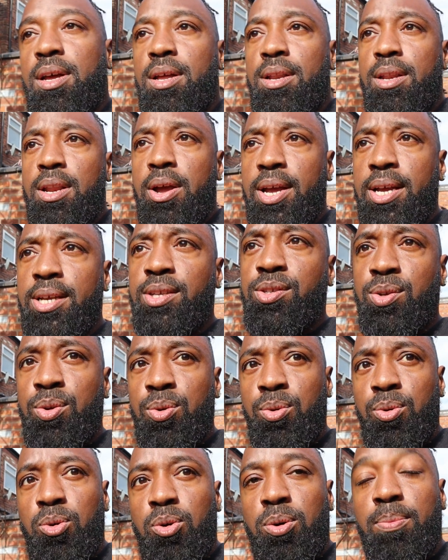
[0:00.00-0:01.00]
no, it's
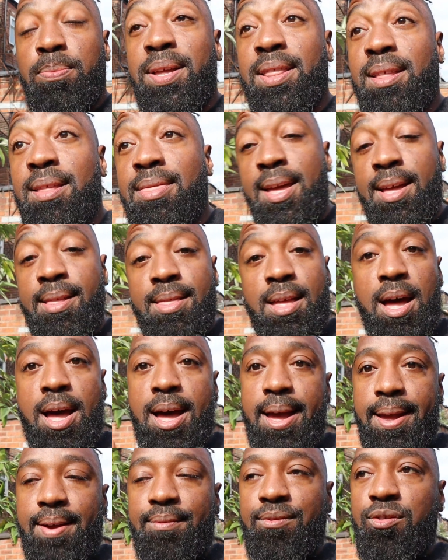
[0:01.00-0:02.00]
cool, but the thing that
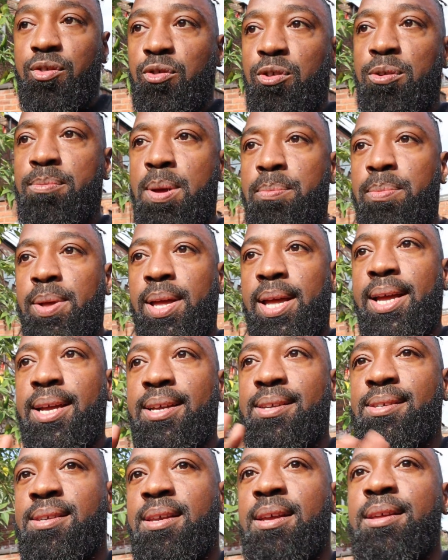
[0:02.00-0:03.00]
I have to remember
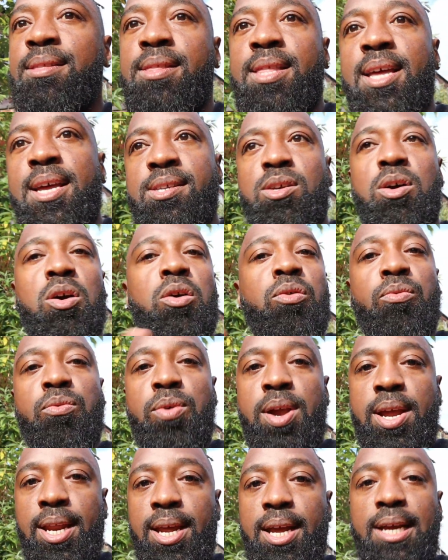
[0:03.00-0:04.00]
is there's
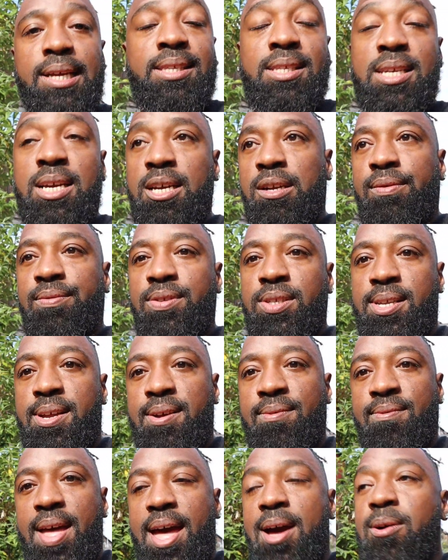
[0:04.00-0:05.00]
already a ton of
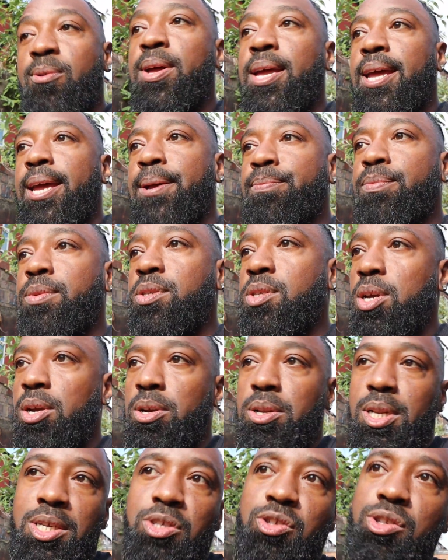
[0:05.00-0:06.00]
stuff out here. So
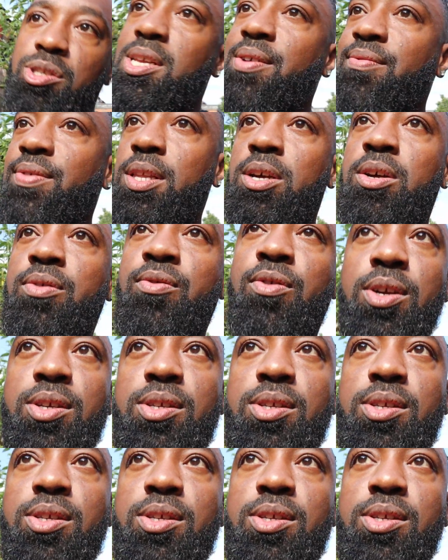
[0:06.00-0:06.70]
let's just have a look, for